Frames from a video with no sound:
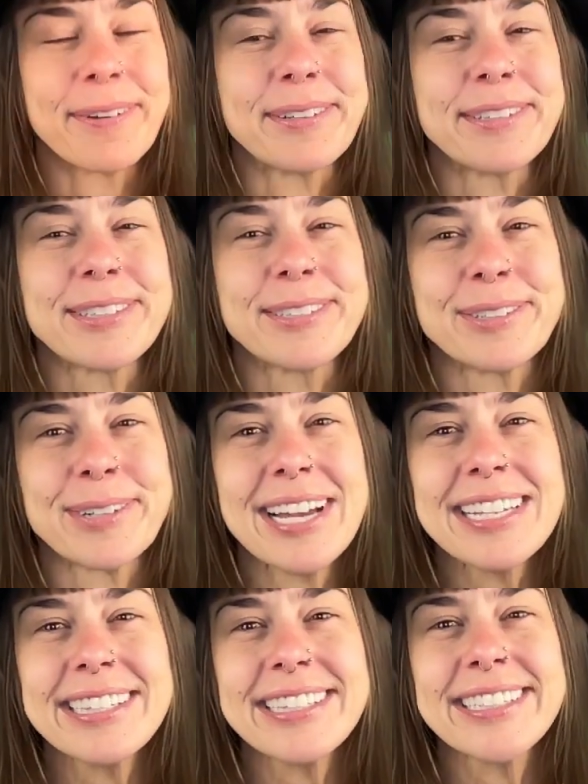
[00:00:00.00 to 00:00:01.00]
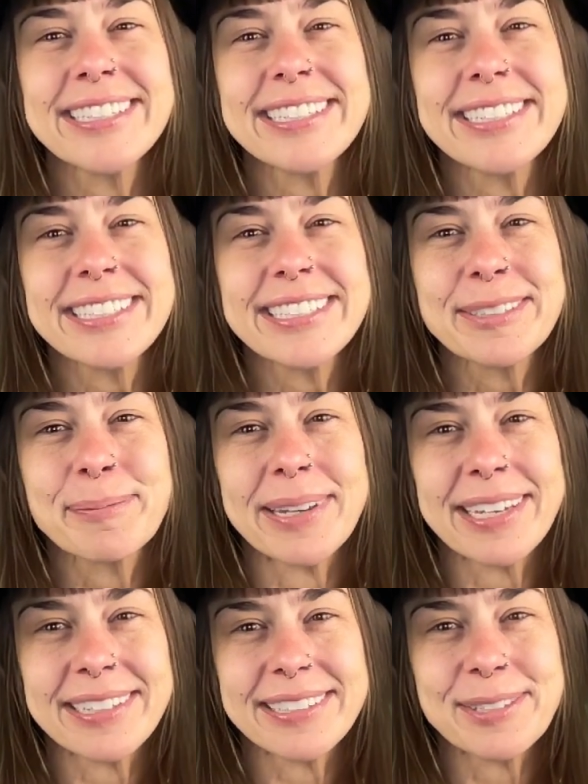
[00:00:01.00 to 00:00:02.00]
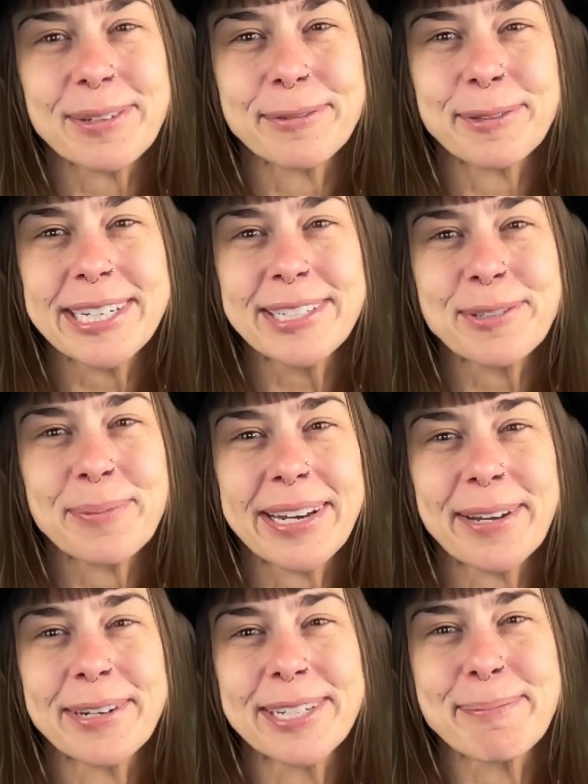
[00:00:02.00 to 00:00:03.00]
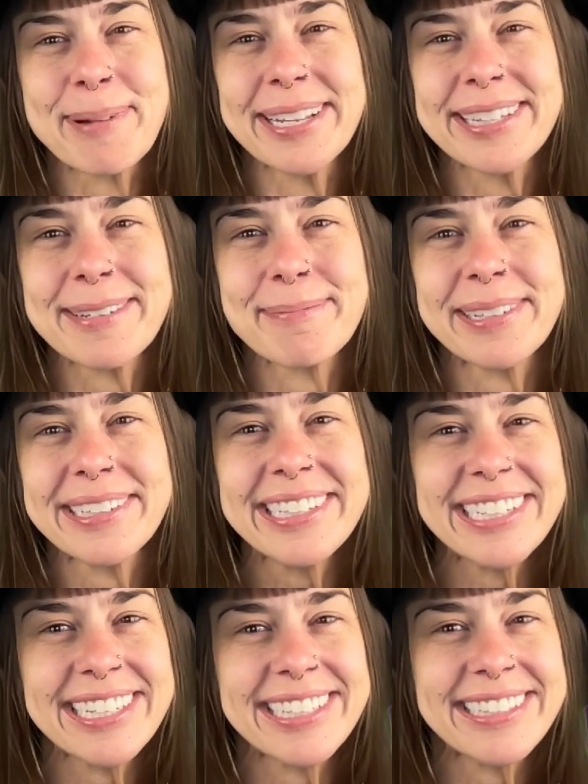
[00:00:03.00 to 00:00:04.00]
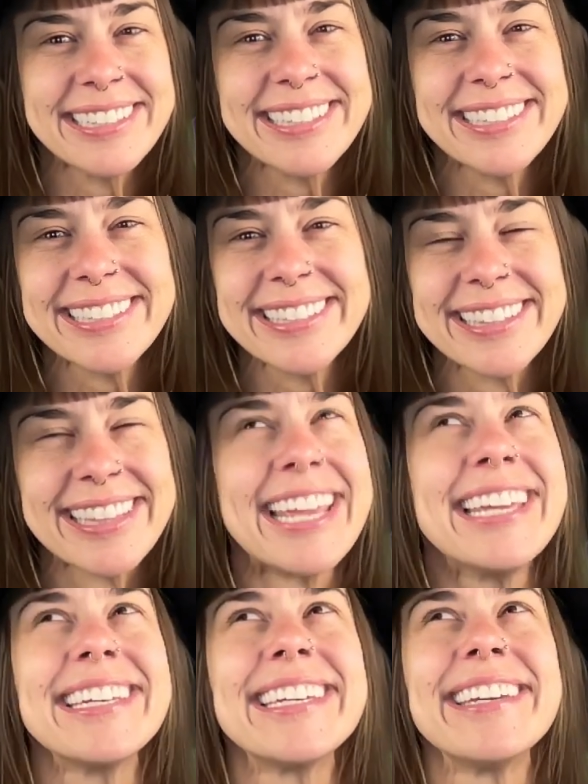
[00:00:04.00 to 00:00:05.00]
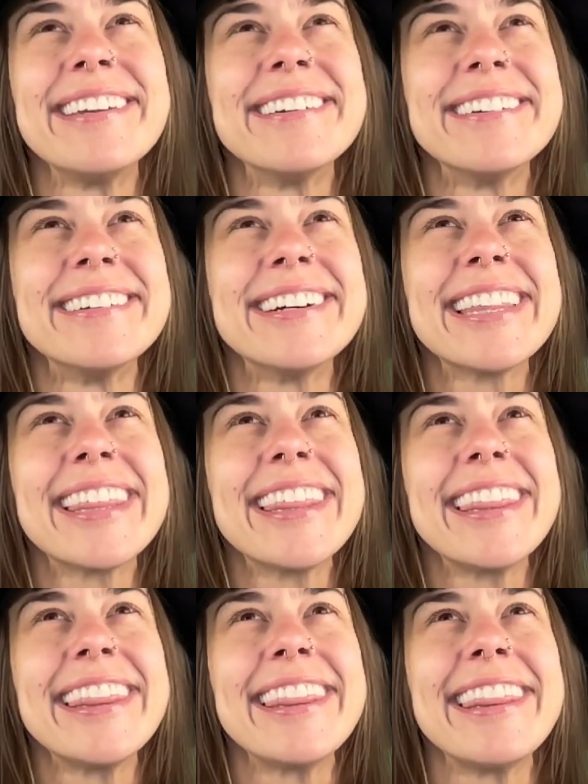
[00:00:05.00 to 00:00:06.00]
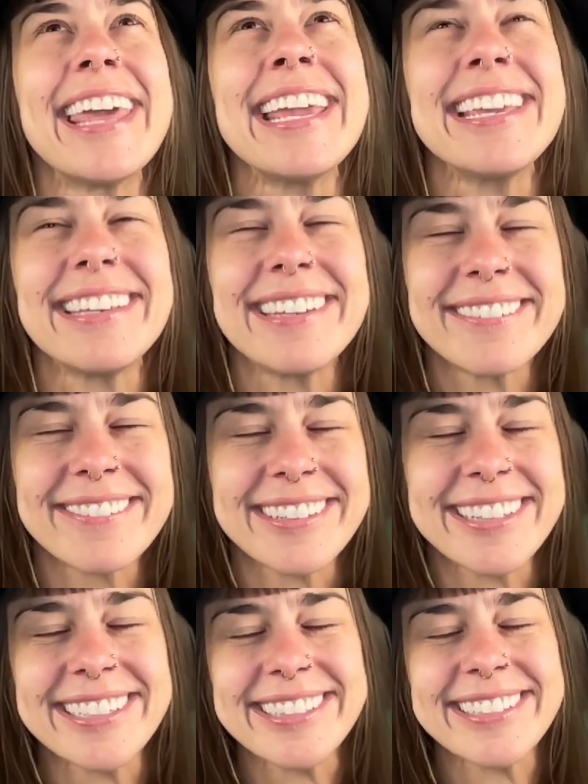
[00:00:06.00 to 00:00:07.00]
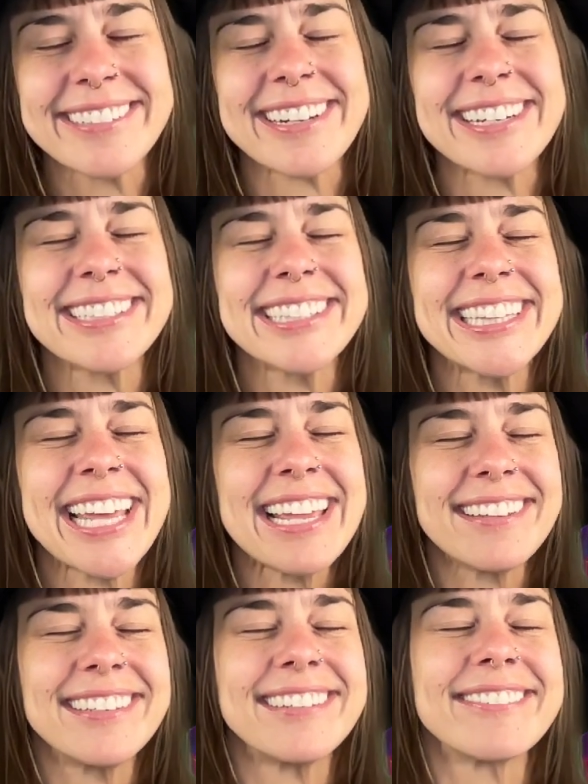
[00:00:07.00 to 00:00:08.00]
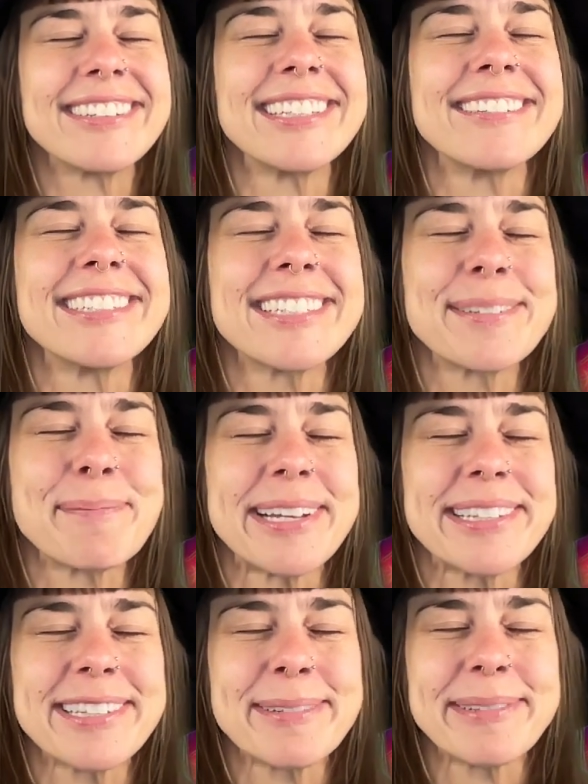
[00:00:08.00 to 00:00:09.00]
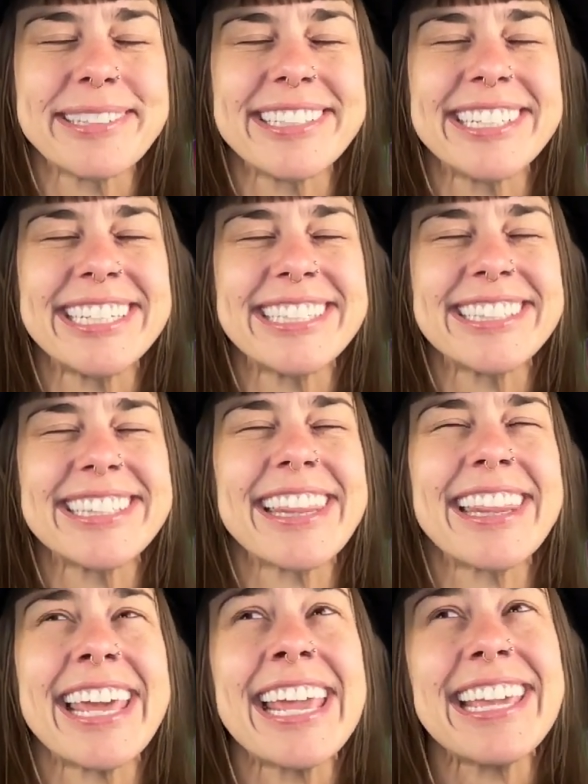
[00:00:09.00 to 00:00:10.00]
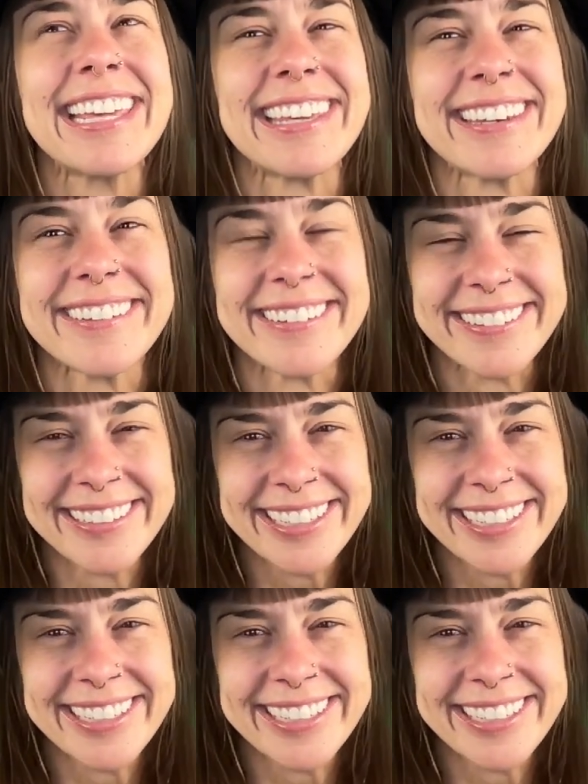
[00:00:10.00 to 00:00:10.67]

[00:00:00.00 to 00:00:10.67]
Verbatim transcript: feel stressed because you have way too many responsibilities? Thank you. Thank you for the stress. Thank you for the responsibilities. Thank you.